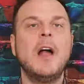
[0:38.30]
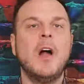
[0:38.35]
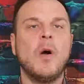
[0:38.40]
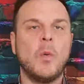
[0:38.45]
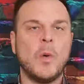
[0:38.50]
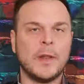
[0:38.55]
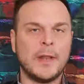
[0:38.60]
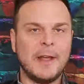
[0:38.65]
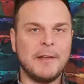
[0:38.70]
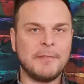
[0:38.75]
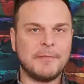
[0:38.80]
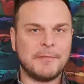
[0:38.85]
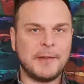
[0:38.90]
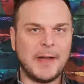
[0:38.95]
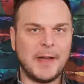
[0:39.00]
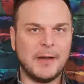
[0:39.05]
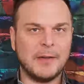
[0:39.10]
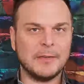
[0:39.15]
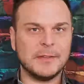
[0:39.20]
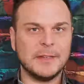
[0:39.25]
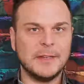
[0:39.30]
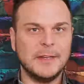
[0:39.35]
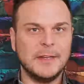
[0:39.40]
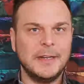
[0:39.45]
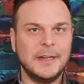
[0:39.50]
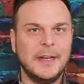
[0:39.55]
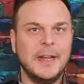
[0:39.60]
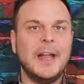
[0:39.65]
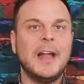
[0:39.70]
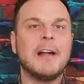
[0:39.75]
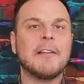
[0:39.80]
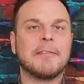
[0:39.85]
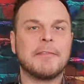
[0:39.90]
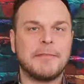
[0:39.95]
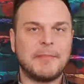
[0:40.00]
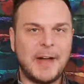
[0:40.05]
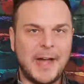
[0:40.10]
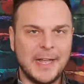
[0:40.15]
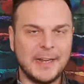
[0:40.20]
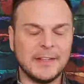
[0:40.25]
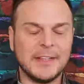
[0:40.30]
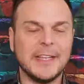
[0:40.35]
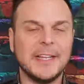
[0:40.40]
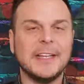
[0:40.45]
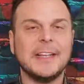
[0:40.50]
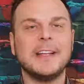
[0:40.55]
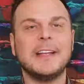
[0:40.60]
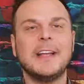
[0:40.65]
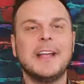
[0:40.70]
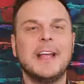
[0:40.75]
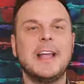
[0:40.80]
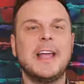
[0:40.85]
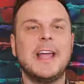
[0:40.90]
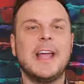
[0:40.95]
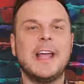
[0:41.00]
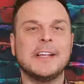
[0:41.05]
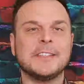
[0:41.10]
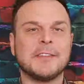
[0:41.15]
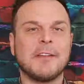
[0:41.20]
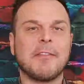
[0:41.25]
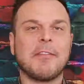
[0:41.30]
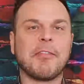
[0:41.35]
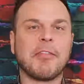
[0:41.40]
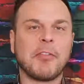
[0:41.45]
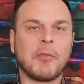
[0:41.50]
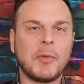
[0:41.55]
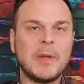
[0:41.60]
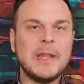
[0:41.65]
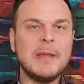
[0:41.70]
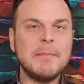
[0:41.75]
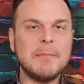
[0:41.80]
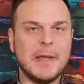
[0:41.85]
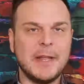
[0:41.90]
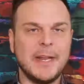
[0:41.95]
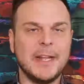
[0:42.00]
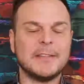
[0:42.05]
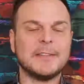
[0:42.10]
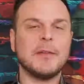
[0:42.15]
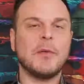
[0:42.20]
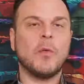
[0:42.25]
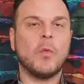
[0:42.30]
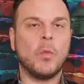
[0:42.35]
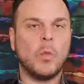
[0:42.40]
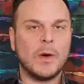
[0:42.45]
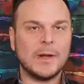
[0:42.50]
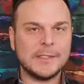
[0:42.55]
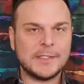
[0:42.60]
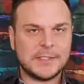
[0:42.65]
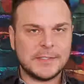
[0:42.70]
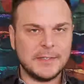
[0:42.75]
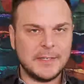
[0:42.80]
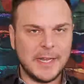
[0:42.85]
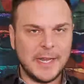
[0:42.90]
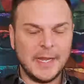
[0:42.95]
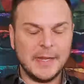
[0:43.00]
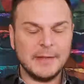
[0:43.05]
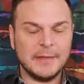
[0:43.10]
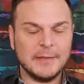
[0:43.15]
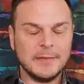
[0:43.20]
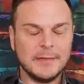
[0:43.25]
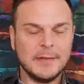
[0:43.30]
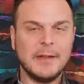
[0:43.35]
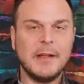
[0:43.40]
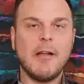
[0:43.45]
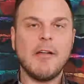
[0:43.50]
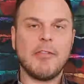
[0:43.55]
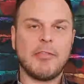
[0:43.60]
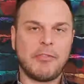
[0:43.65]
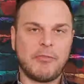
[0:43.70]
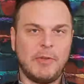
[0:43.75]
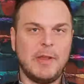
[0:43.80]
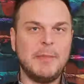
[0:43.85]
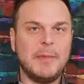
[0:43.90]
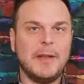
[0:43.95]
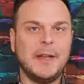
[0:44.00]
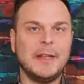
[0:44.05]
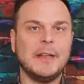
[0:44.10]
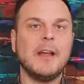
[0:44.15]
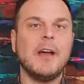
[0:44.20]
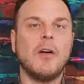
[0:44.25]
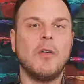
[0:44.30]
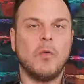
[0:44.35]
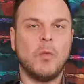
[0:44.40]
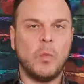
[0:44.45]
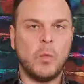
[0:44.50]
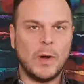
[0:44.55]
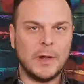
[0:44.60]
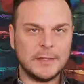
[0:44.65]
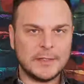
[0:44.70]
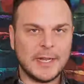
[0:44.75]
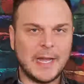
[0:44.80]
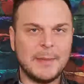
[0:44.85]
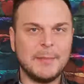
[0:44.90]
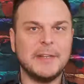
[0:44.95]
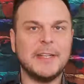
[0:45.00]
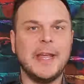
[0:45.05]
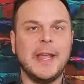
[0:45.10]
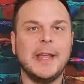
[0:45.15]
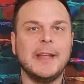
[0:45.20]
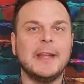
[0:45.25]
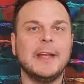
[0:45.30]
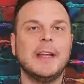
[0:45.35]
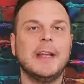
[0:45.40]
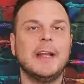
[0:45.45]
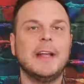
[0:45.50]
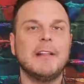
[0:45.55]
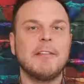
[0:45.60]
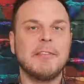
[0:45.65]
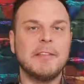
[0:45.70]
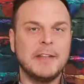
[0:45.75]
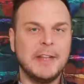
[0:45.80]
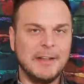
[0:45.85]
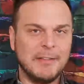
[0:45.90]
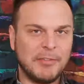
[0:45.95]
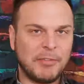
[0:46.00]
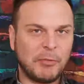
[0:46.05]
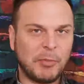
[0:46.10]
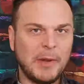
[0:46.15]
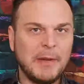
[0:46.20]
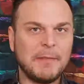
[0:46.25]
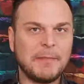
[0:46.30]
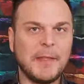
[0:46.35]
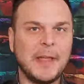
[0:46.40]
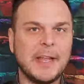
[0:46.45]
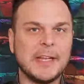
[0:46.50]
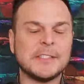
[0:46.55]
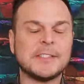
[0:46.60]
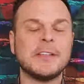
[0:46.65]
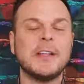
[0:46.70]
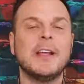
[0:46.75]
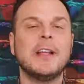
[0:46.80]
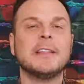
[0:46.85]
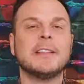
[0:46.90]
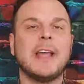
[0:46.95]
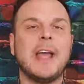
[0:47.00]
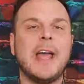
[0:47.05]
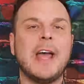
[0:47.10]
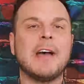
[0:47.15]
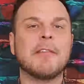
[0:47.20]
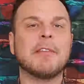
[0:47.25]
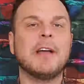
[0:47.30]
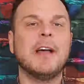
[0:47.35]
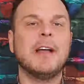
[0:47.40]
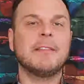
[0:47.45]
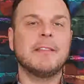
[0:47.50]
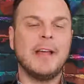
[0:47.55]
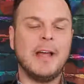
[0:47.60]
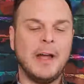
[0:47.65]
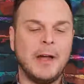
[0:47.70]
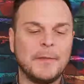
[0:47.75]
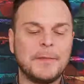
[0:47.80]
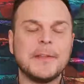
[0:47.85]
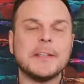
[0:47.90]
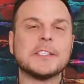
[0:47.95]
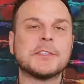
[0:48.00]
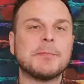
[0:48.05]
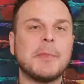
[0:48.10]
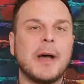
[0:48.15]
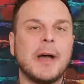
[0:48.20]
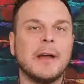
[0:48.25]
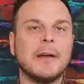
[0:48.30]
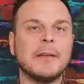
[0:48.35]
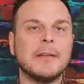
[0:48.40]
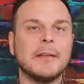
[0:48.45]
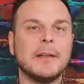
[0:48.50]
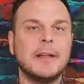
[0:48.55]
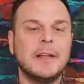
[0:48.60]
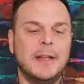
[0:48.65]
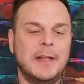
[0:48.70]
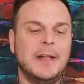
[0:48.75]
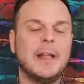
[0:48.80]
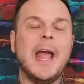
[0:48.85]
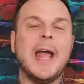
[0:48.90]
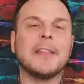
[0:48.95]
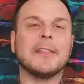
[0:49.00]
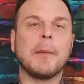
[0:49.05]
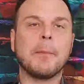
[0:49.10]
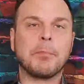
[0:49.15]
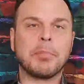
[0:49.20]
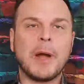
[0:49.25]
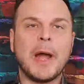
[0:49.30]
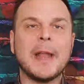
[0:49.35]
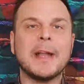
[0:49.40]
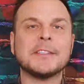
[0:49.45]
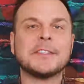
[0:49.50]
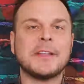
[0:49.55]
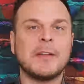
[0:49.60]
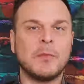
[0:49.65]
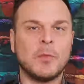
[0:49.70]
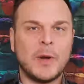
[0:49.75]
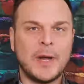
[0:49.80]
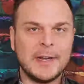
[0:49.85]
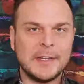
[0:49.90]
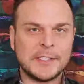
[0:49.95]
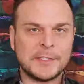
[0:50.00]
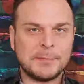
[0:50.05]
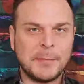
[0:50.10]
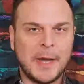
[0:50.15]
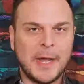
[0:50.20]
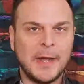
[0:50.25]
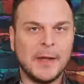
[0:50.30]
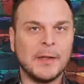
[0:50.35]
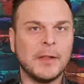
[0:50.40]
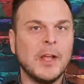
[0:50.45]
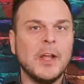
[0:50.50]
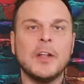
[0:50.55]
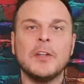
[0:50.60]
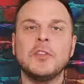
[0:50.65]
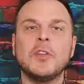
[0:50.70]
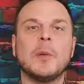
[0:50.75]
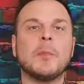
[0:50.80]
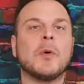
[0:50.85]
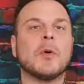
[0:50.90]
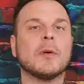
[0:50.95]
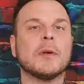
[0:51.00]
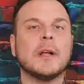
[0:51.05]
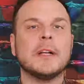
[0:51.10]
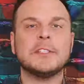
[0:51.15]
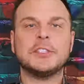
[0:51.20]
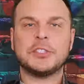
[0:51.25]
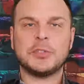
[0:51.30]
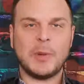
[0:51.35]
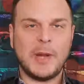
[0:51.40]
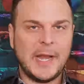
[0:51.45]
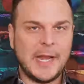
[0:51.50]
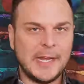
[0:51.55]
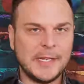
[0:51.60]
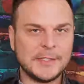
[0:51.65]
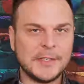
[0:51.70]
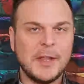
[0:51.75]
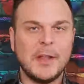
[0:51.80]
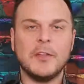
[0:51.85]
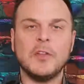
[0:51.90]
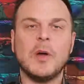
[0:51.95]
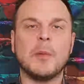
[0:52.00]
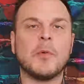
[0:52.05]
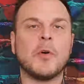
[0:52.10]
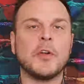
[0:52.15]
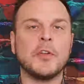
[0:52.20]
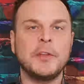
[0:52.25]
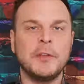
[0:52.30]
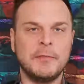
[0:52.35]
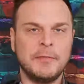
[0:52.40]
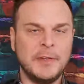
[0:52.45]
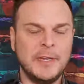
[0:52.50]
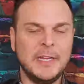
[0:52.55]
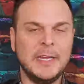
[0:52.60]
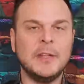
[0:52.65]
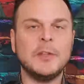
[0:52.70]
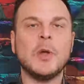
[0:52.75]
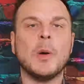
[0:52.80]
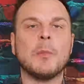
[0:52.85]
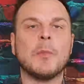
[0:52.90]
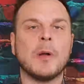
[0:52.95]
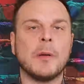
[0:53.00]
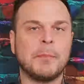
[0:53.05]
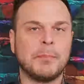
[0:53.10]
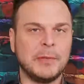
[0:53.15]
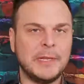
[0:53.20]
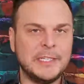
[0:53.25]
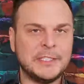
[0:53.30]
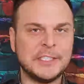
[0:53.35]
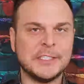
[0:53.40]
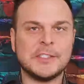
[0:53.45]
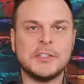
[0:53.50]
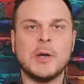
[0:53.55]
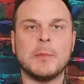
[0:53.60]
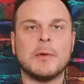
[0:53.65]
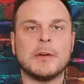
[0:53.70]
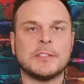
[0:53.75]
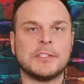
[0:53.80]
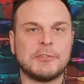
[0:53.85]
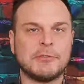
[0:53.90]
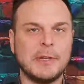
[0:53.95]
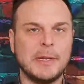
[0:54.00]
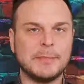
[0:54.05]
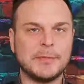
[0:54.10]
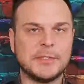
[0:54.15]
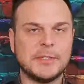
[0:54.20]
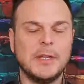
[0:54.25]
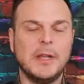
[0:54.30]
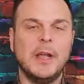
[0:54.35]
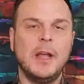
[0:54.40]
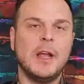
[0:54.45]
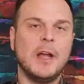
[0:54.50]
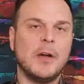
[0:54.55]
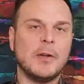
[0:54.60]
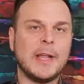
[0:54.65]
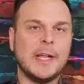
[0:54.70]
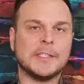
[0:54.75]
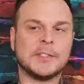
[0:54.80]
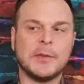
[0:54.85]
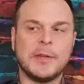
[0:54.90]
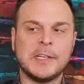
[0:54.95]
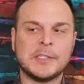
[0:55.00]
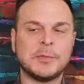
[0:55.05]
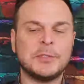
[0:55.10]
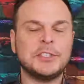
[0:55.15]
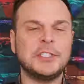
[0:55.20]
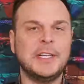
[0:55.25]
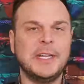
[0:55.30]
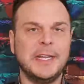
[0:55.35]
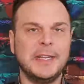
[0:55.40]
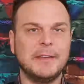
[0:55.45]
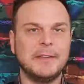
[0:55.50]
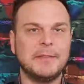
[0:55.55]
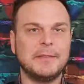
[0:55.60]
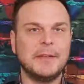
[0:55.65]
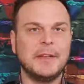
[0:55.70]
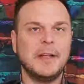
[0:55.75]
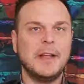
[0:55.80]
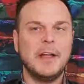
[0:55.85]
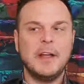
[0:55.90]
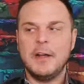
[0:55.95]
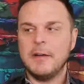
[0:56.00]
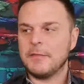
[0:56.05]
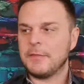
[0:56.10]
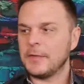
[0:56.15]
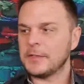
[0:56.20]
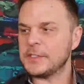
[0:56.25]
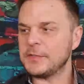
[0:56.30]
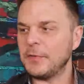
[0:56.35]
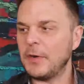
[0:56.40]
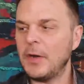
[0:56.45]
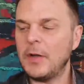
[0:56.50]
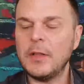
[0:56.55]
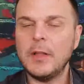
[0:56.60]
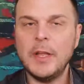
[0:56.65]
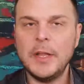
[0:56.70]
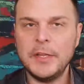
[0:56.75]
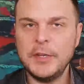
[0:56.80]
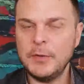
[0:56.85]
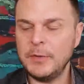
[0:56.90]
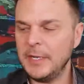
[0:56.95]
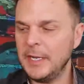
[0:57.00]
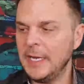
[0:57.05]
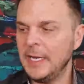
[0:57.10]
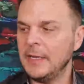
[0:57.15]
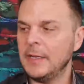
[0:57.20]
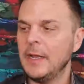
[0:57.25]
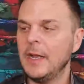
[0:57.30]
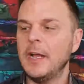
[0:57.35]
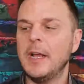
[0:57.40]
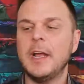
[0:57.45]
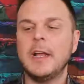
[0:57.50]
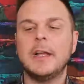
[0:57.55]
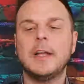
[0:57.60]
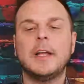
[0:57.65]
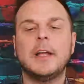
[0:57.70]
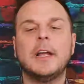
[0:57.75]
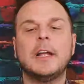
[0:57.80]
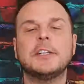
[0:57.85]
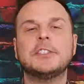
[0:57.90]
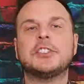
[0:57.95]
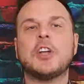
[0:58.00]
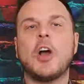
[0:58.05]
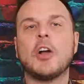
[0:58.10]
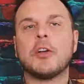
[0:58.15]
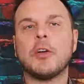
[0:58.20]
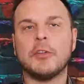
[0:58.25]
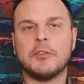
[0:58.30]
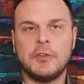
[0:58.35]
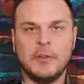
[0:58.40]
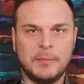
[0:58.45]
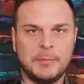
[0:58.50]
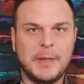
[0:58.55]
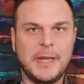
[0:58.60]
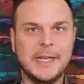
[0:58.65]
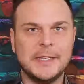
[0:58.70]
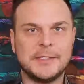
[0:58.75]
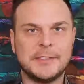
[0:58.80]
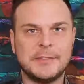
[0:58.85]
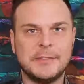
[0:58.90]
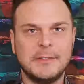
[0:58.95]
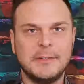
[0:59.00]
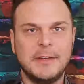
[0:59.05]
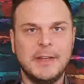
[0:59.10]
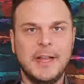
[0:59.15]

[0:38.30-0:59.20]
What I've found, finally, is a 3-minute once a day. 3-minute, one time a day. You need 3 things to have the healthiest smile and the brightest and whitest smile. No more trays, no more UV, no more bleaches, no more strips. Okay, so here's what you need. First of all, you need charcoal toothpaste.